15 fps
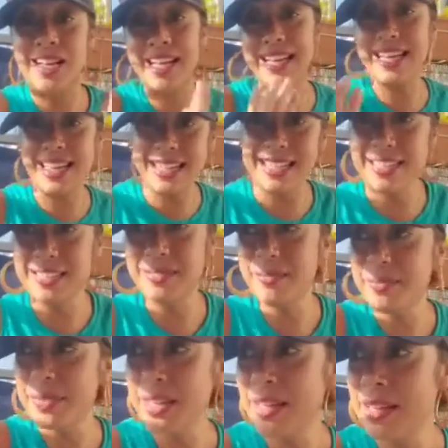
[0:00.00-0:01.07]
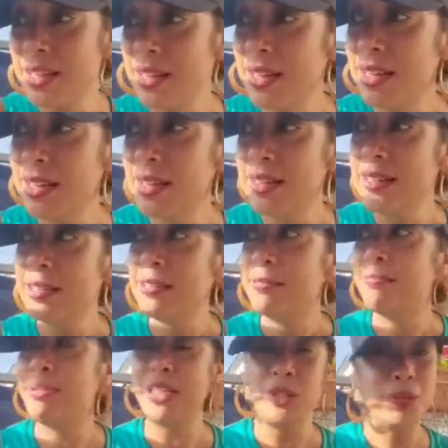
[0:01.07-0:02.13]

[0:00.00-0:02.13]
I get it. But